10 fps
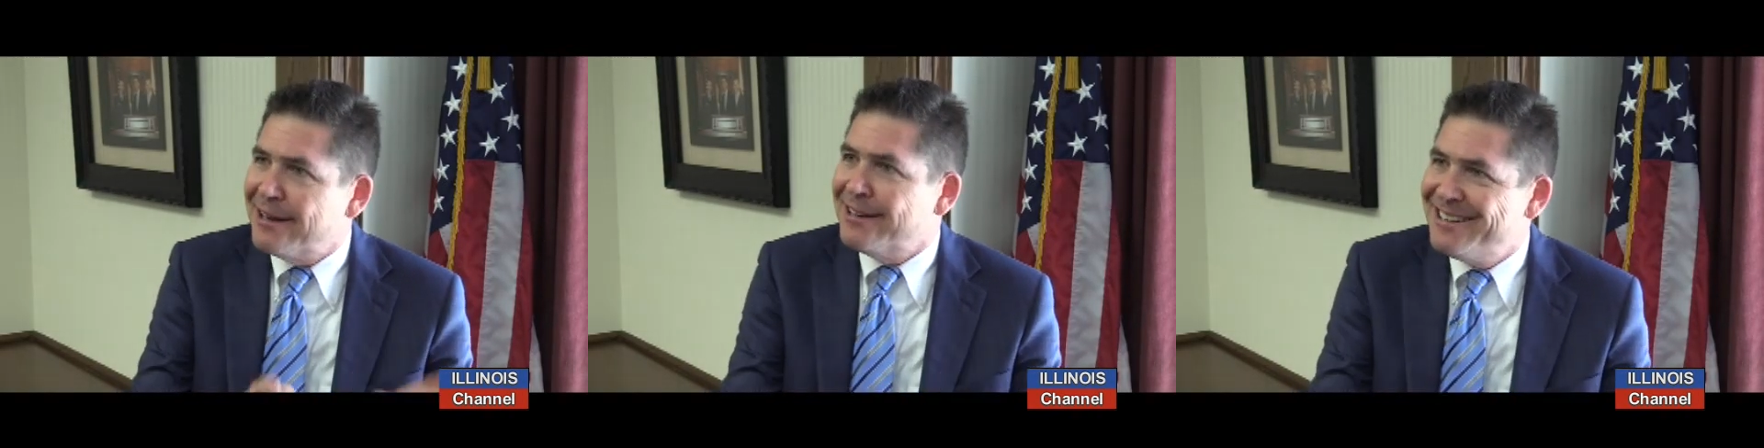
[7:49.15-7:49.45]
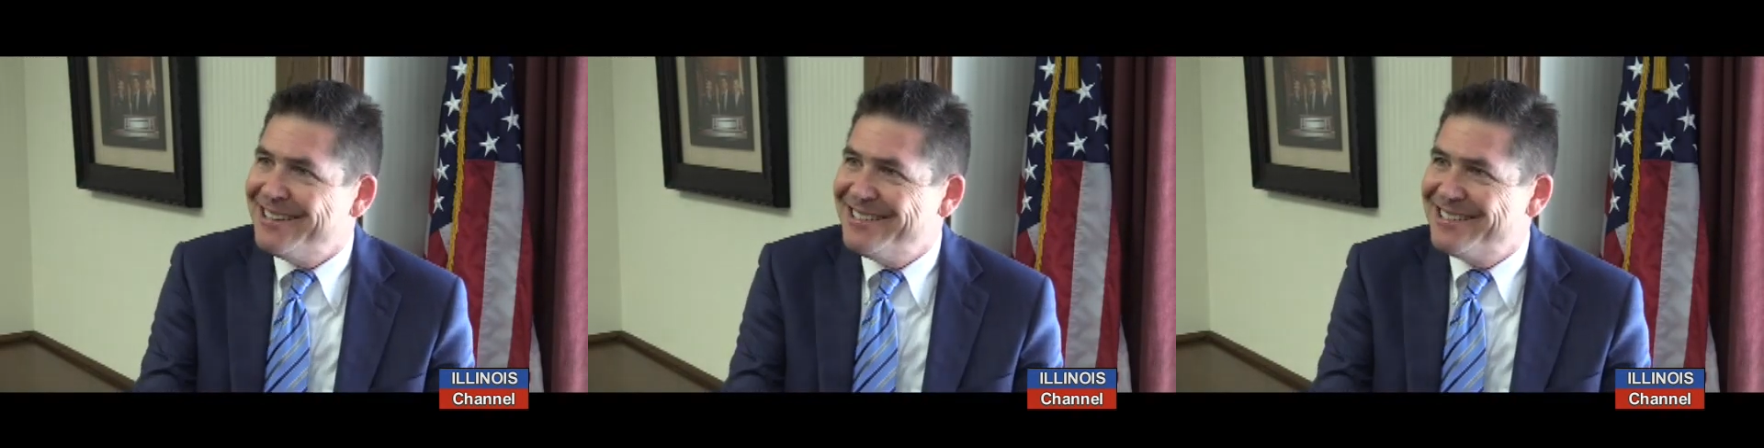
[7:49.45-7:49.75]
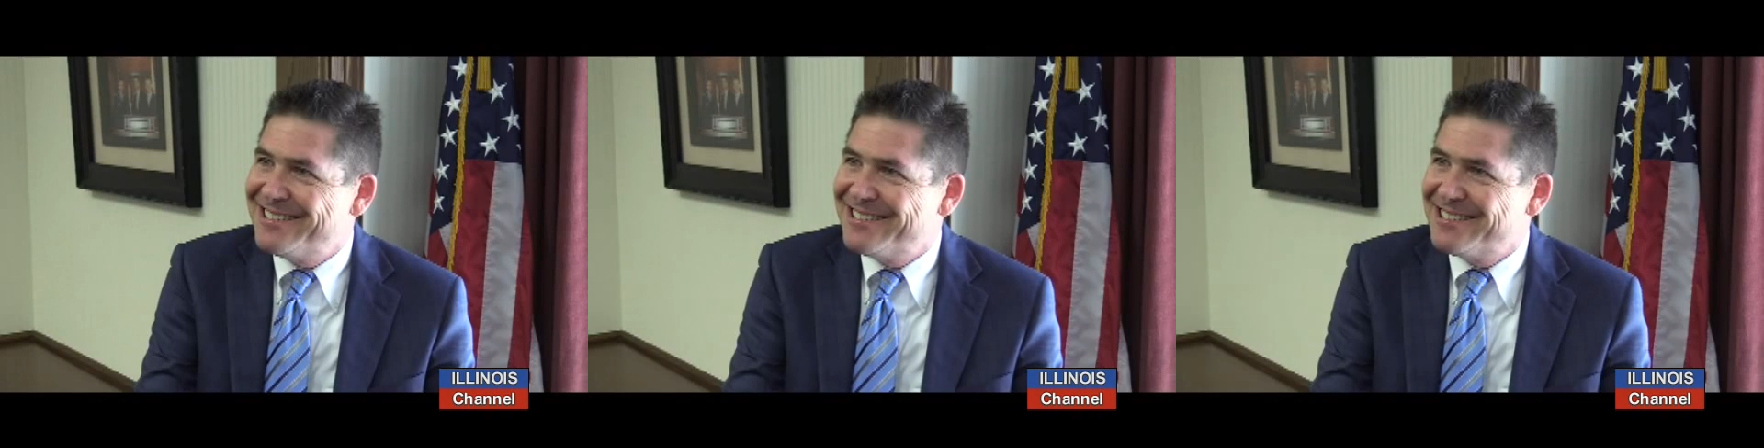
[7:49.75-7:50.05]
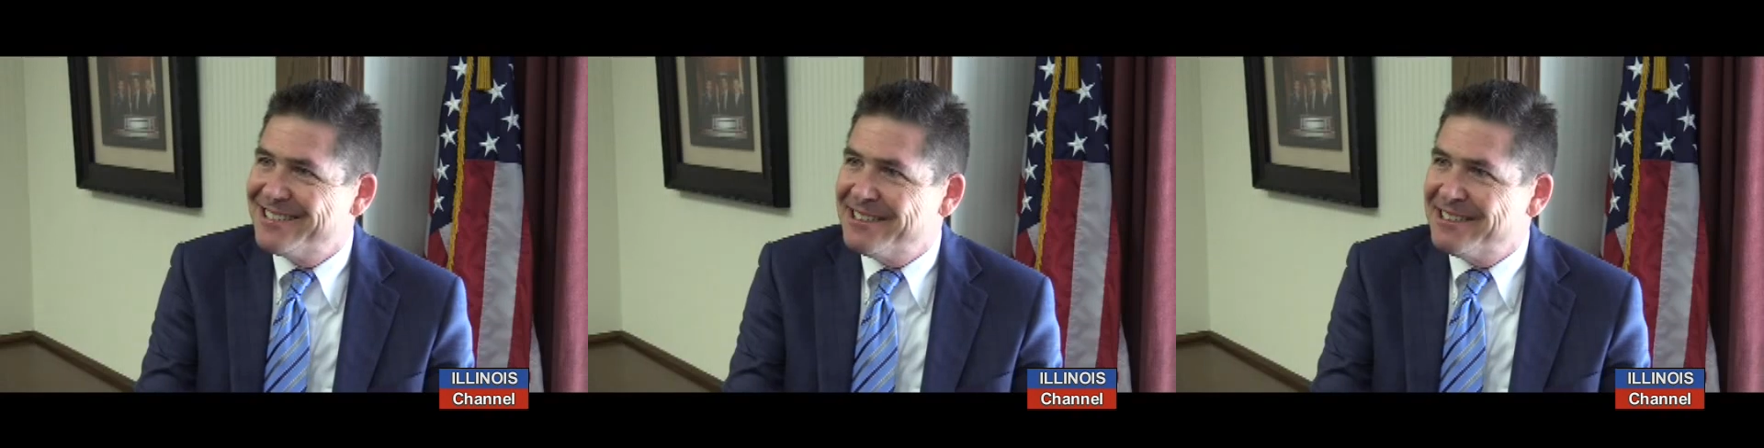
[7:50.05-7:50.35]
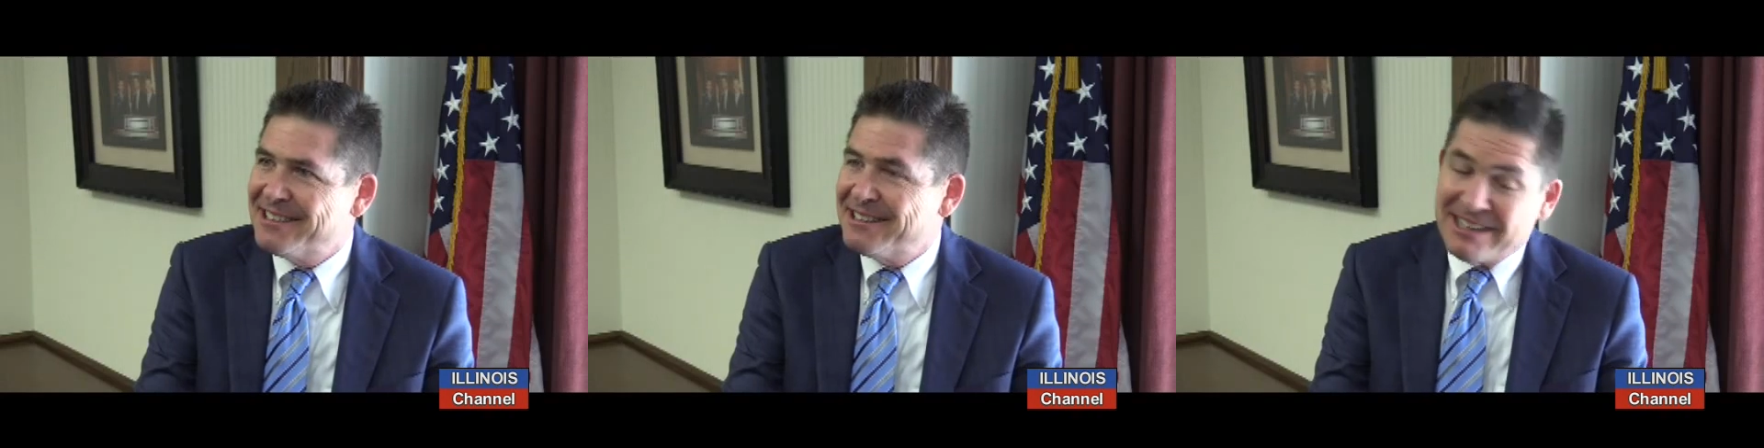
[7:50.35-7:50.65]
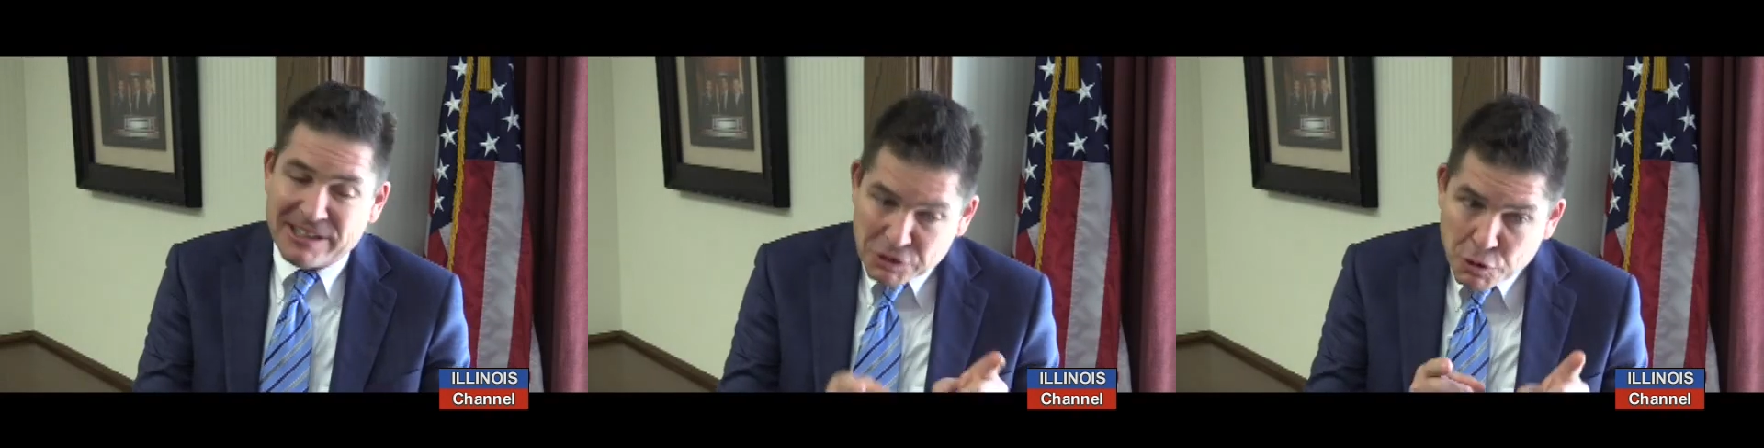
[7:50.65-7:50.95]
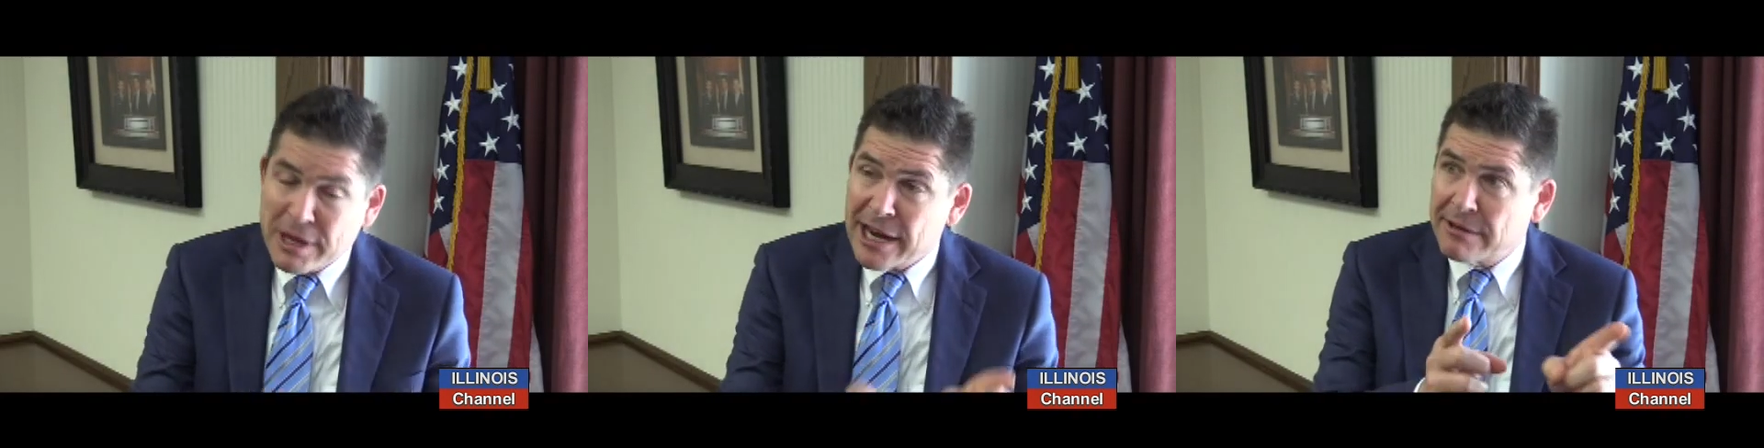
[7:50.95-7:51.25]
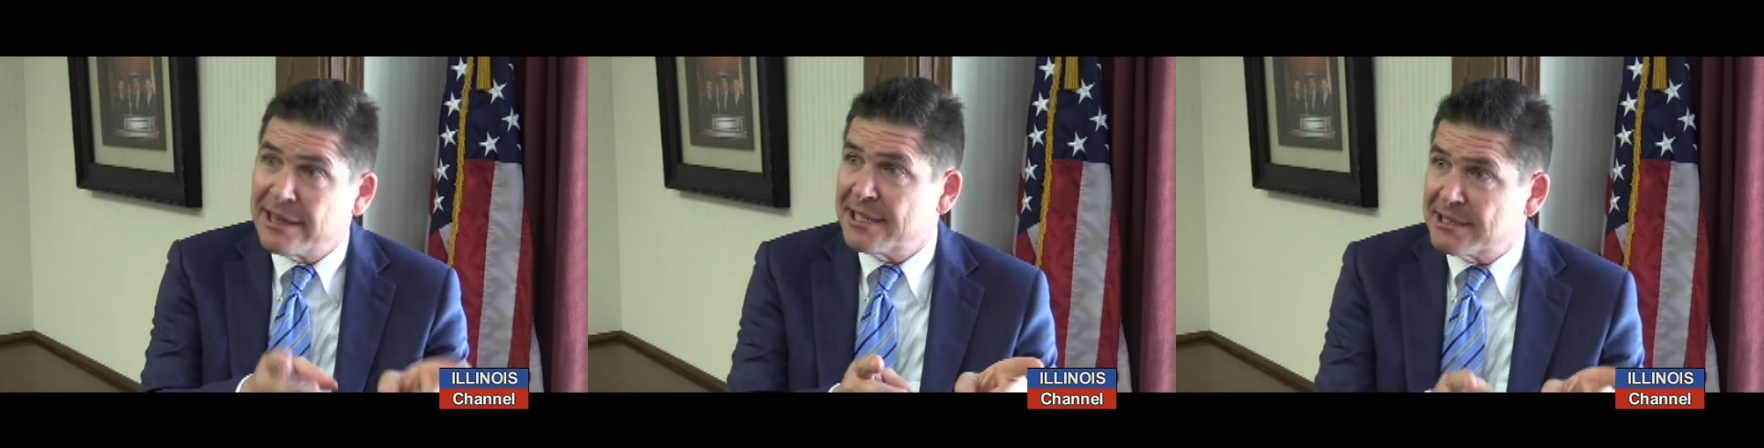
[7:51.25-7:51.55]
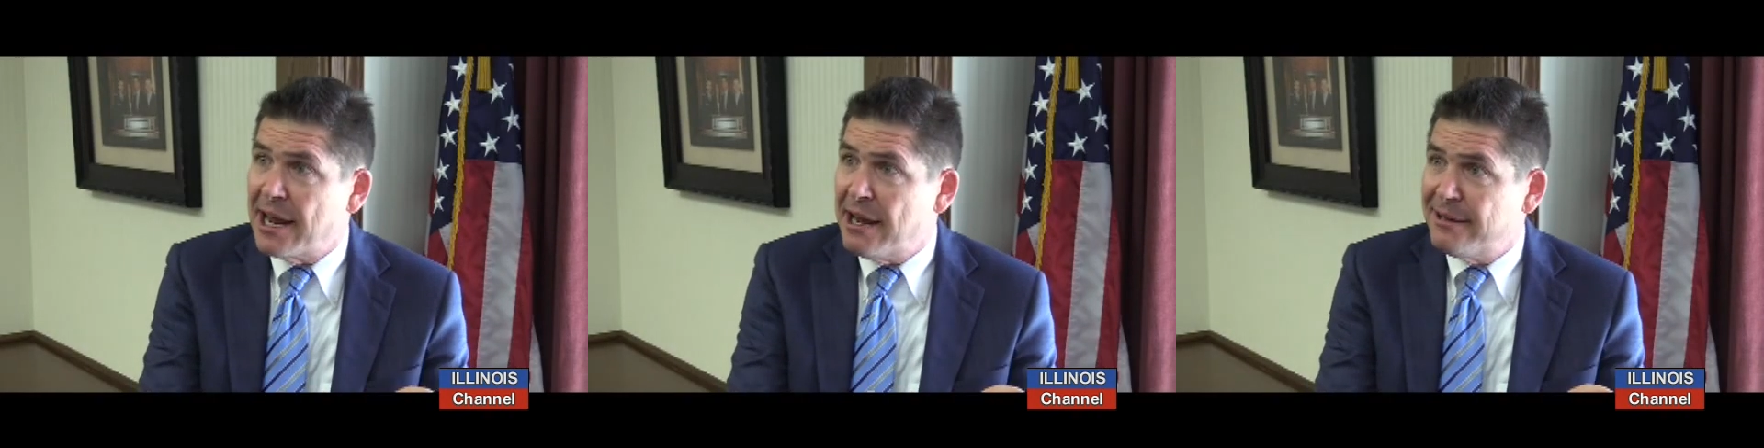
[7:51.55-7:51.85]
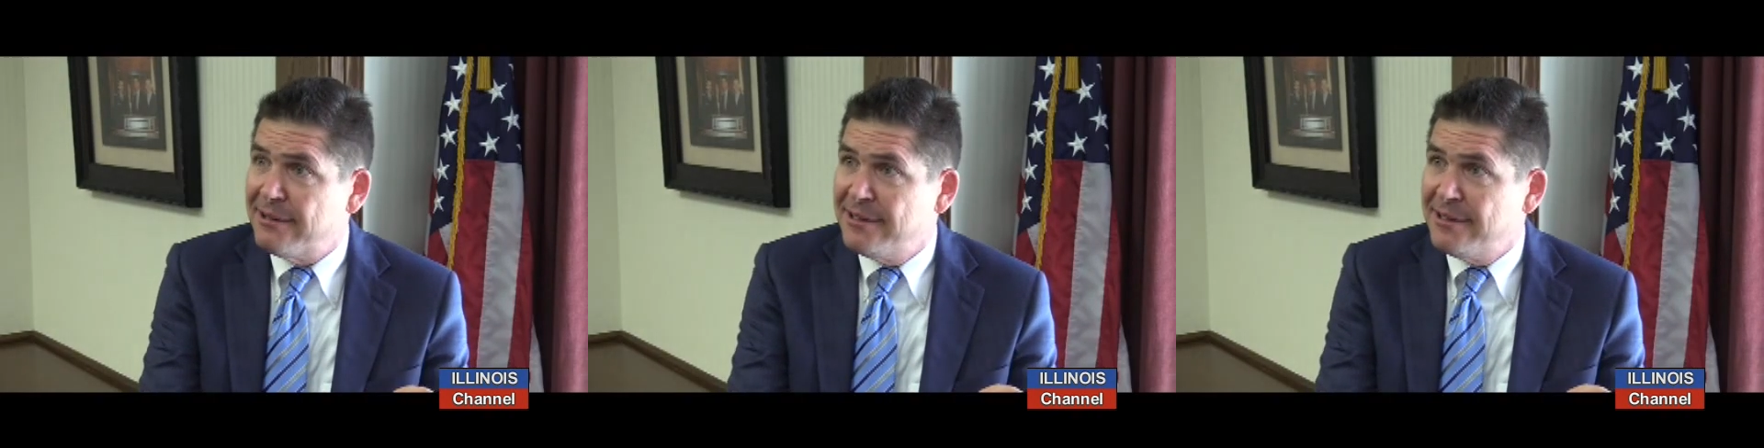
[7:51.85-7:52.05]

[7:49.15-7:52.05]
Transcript: it. You carry this now.